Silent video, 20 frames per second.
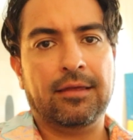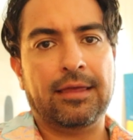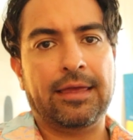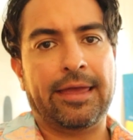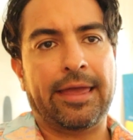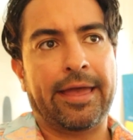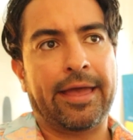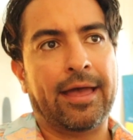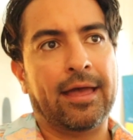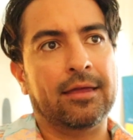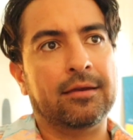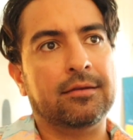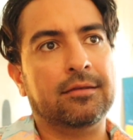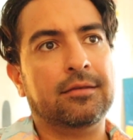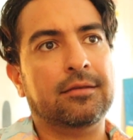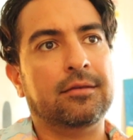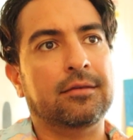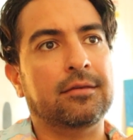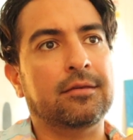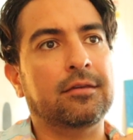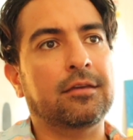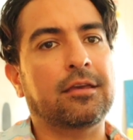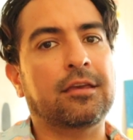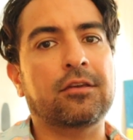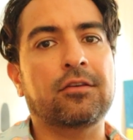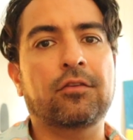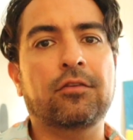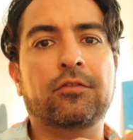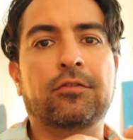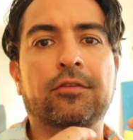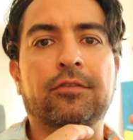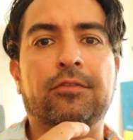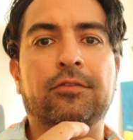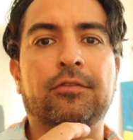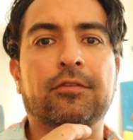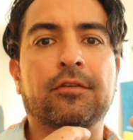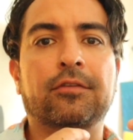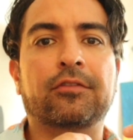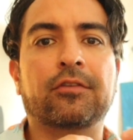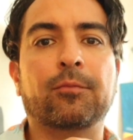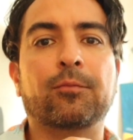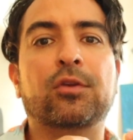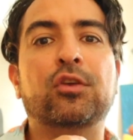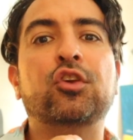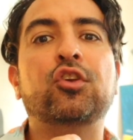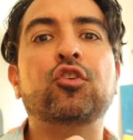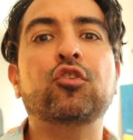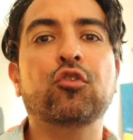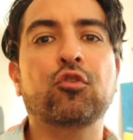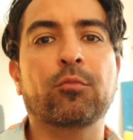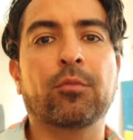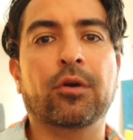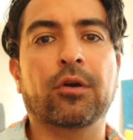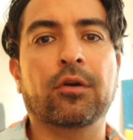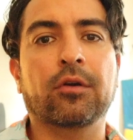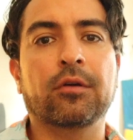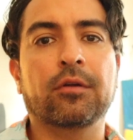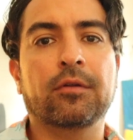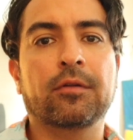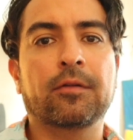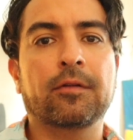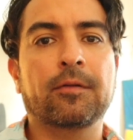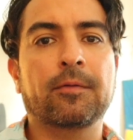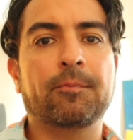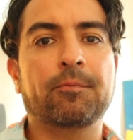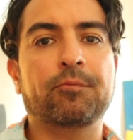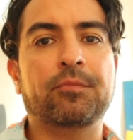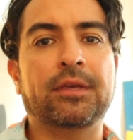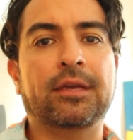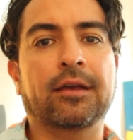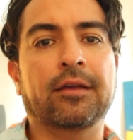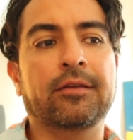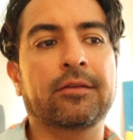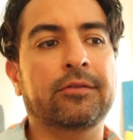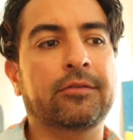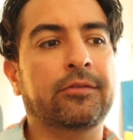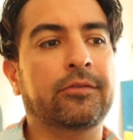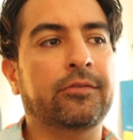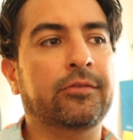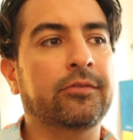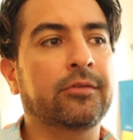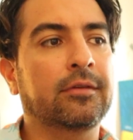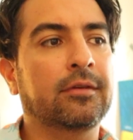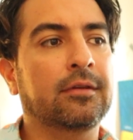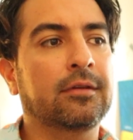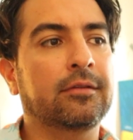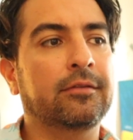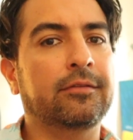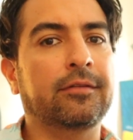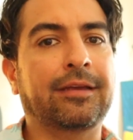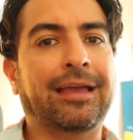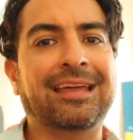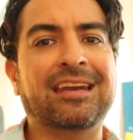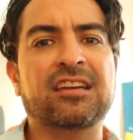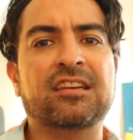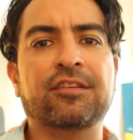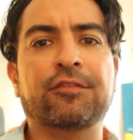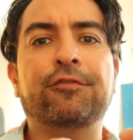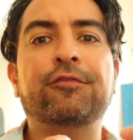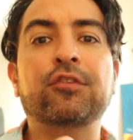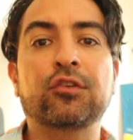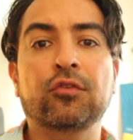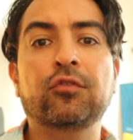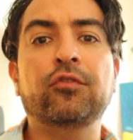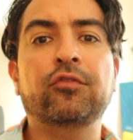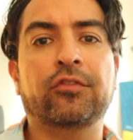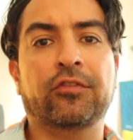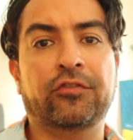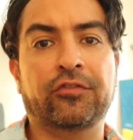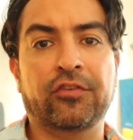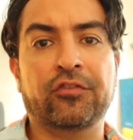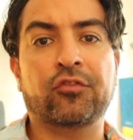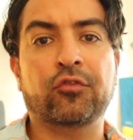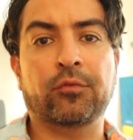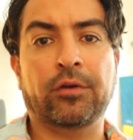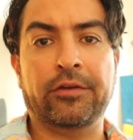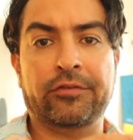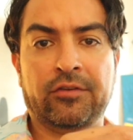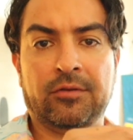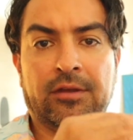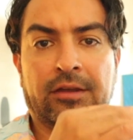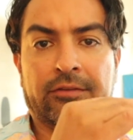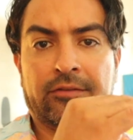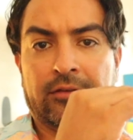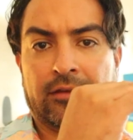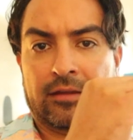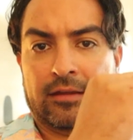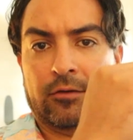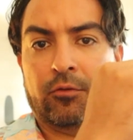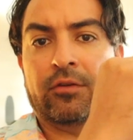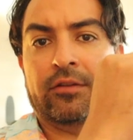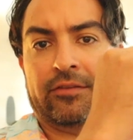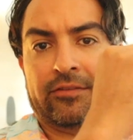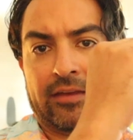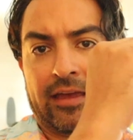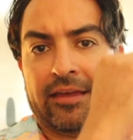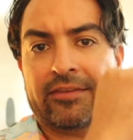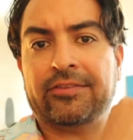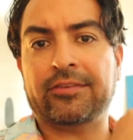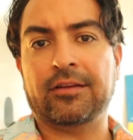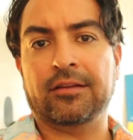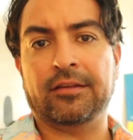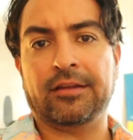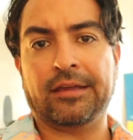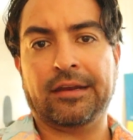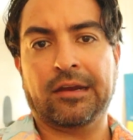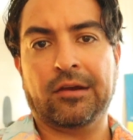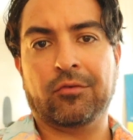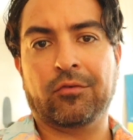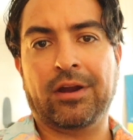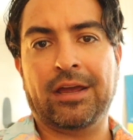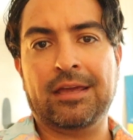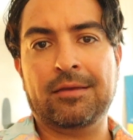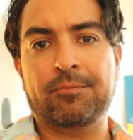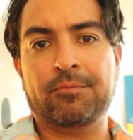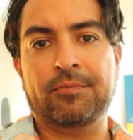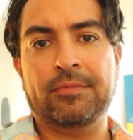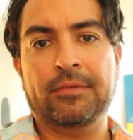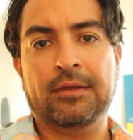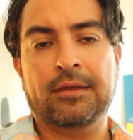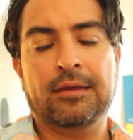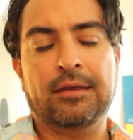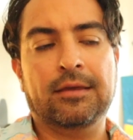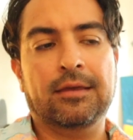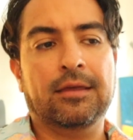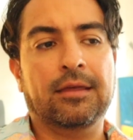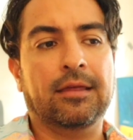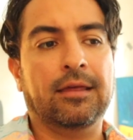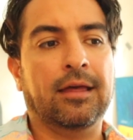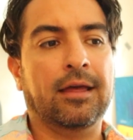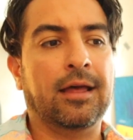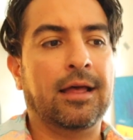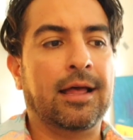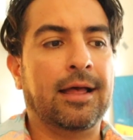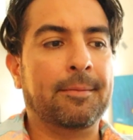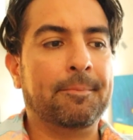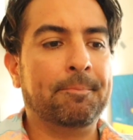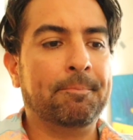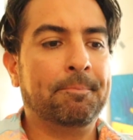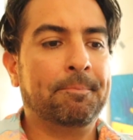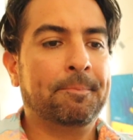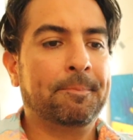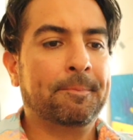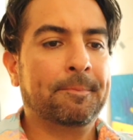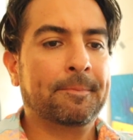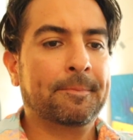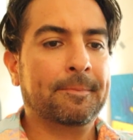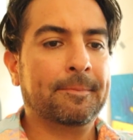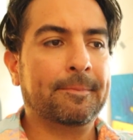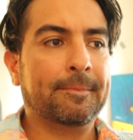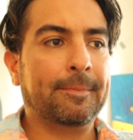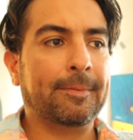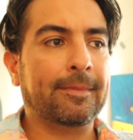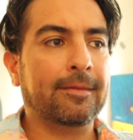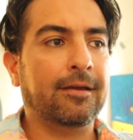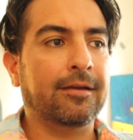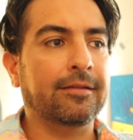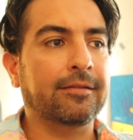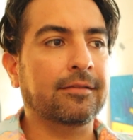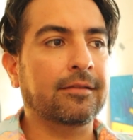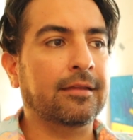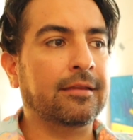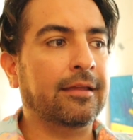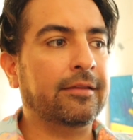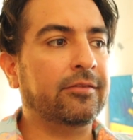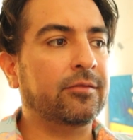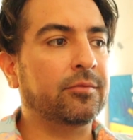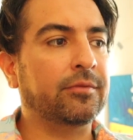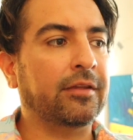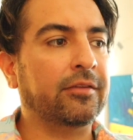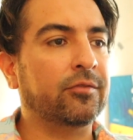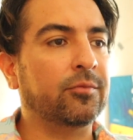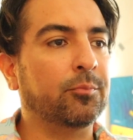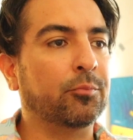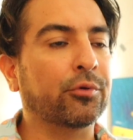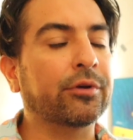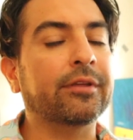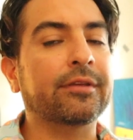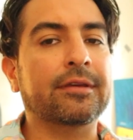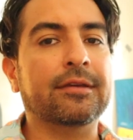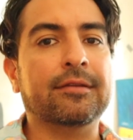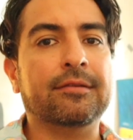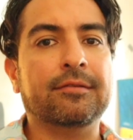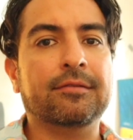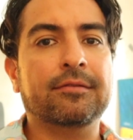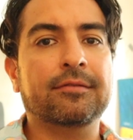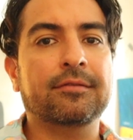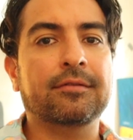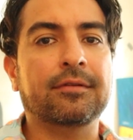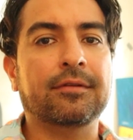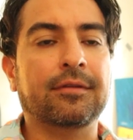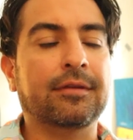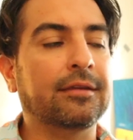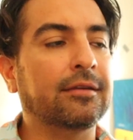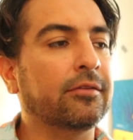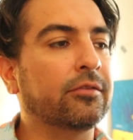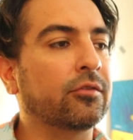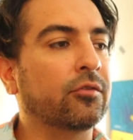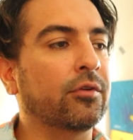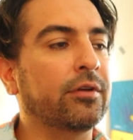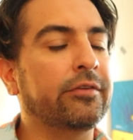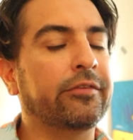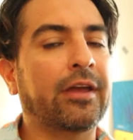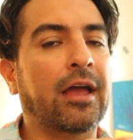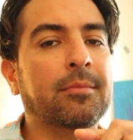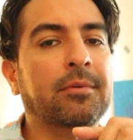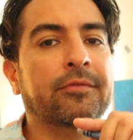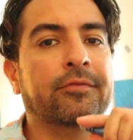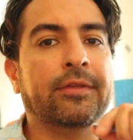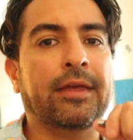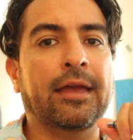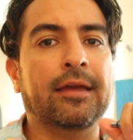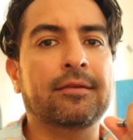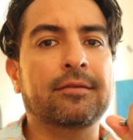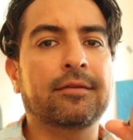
And he he uses some humor because to kind of diffuse the situation because it, it, it's escalating, right? Um, and that's that's brilliant, and he does a great job of that.